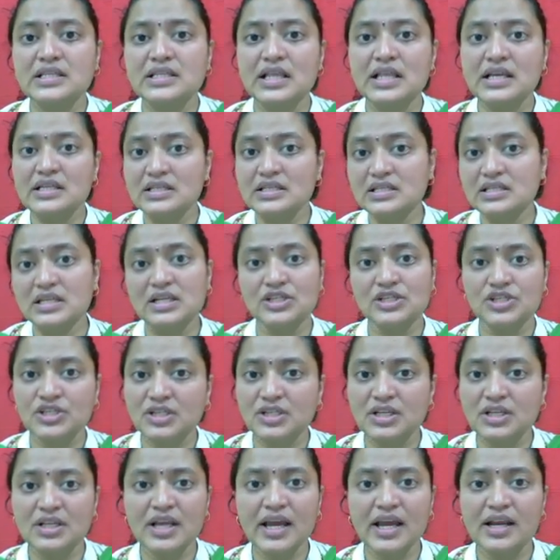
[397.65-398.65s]
like
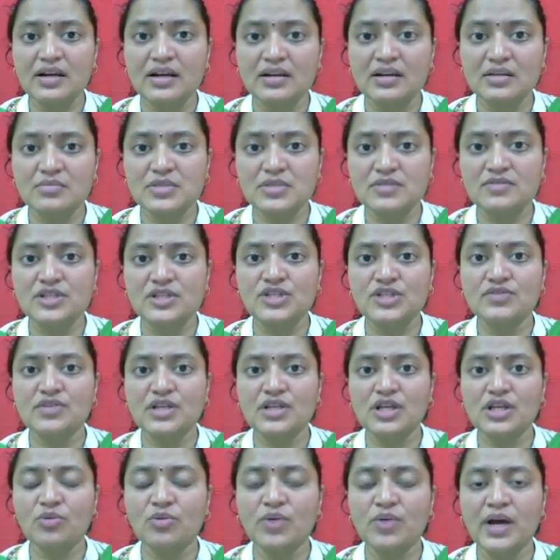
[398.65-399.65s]
stationary items which we
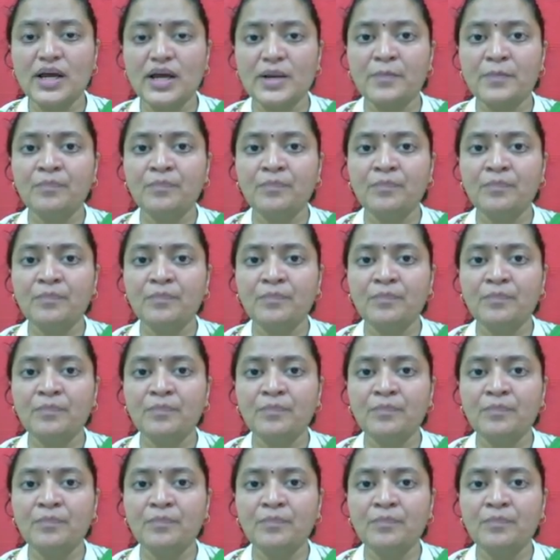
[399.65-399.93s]
require,